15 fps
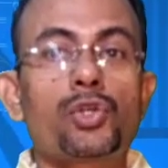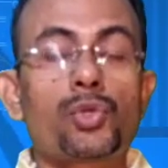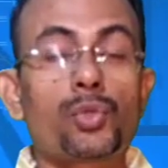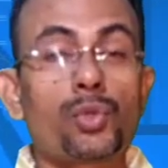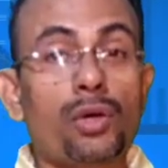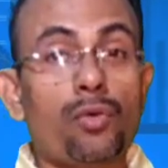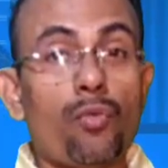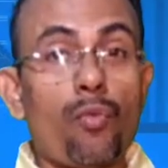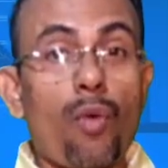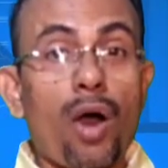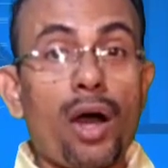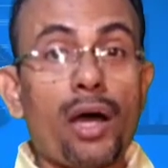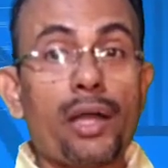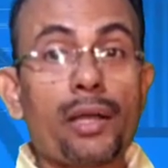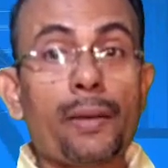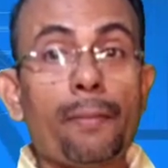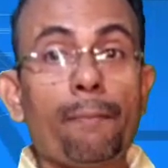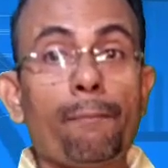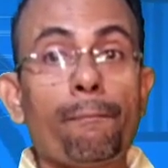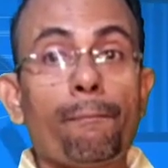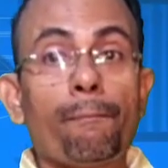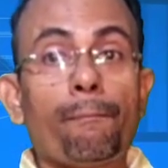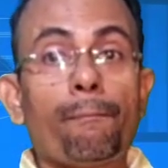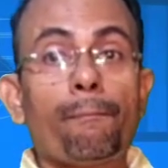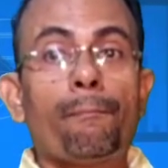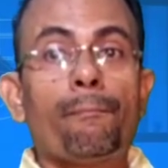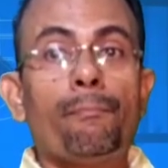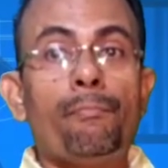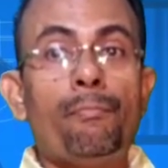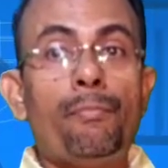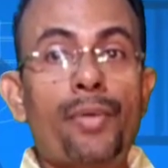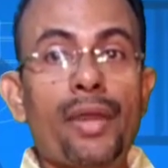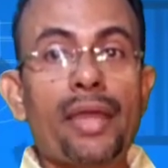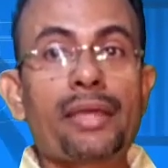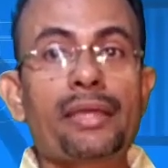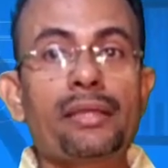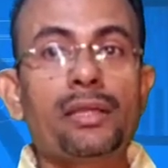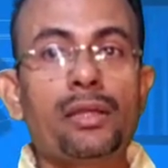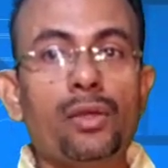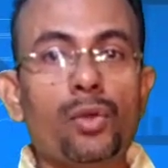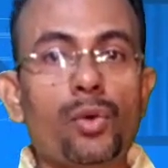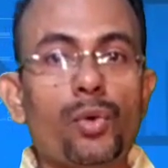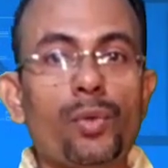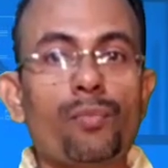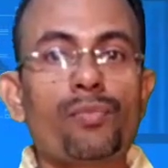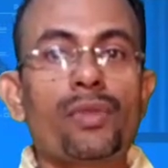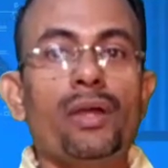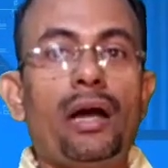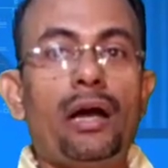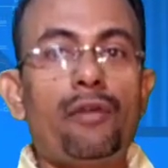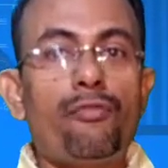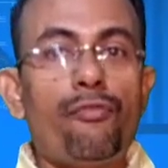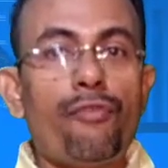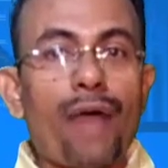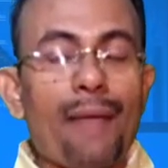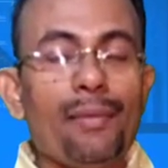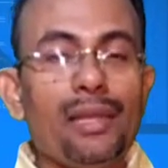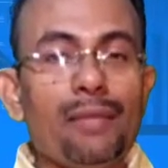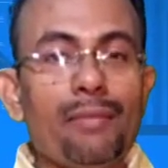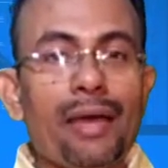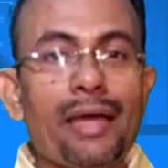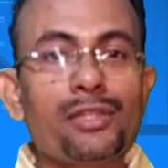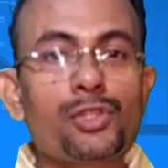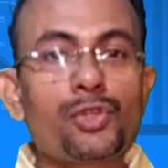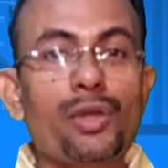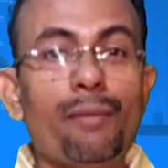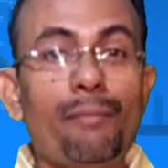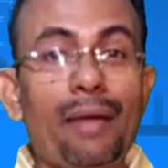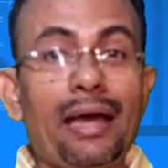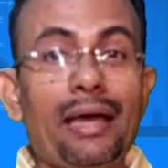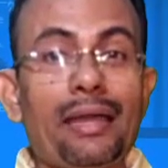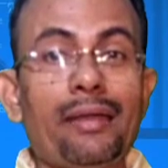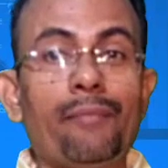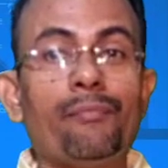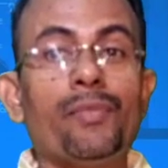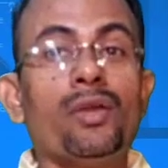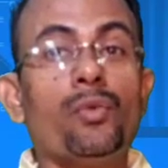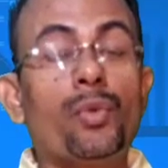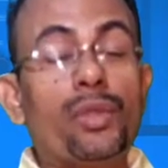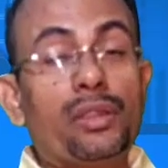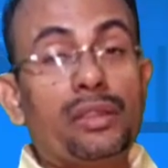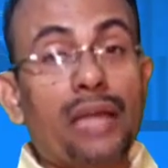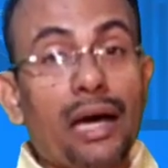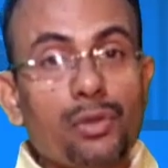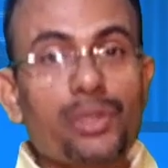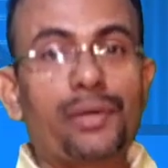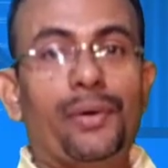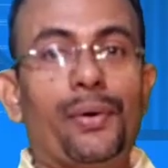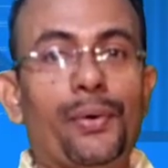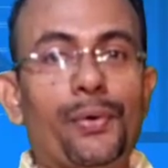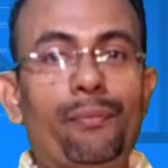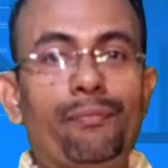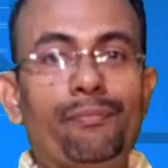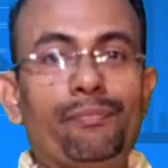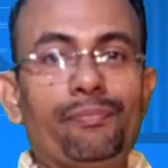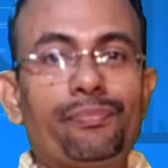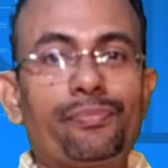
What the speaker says: to the one breaking the law, a family man to a man without a home,